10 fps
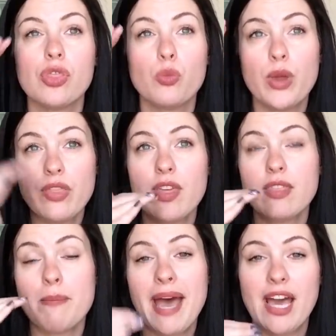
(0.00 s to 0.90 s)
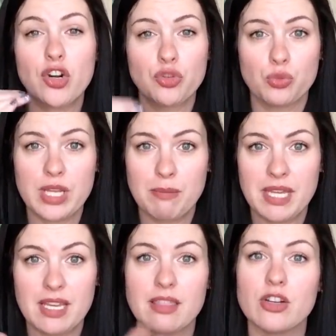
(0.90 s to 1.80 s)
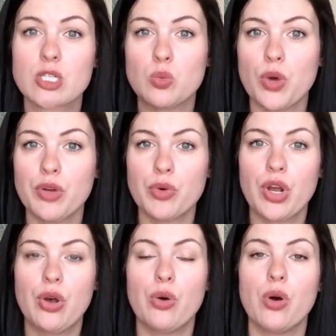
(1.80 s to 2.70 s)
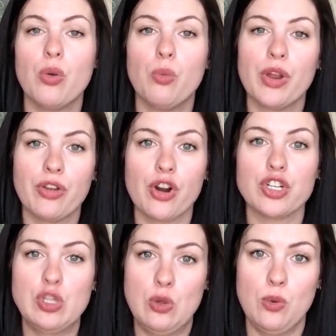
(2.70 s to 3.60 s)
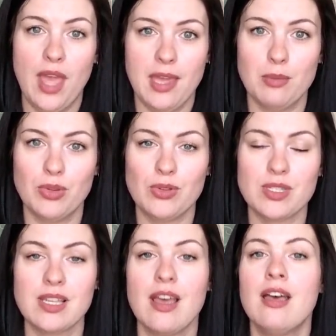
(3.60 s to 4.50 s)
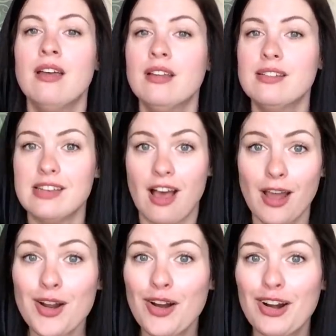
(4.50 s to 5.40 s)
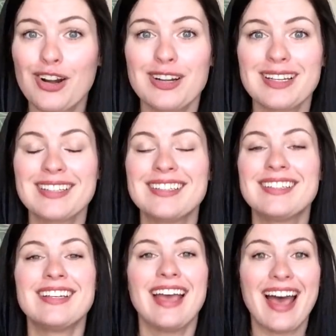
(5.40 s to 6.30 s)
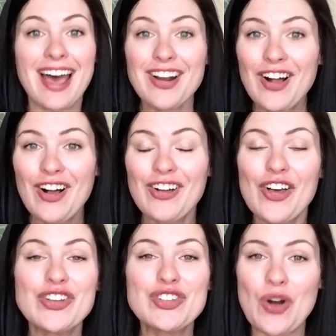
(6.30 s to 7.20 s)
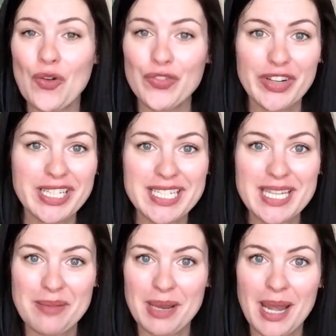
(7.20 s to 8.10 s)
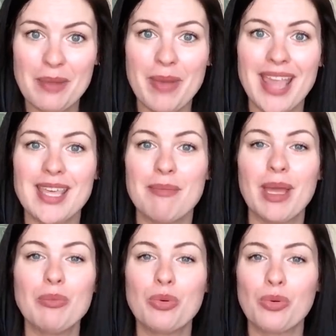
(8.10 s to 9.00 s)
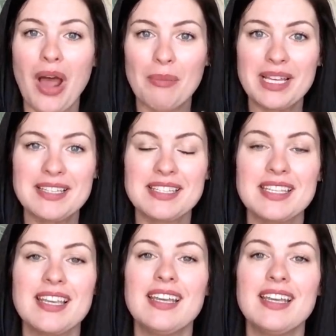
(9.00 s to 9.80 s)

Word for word: within the pattern repeat, there is one row where there are two cables. Not hard at all. Don't feel intimidated by them, I promise.